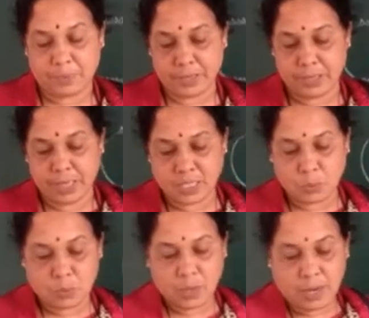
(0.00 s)
Dear
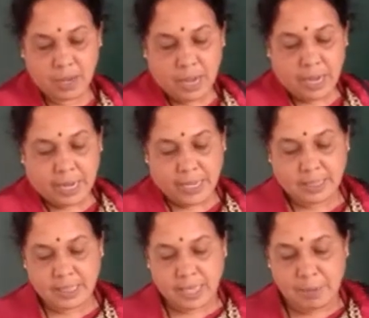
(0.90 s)
student,
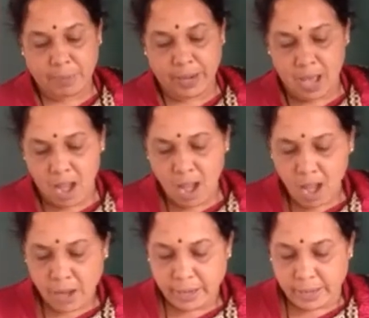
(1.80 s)
in the middle
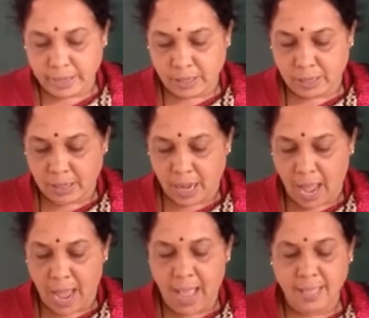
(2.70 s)
it
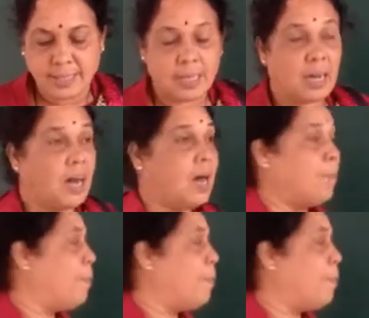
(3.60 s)
has a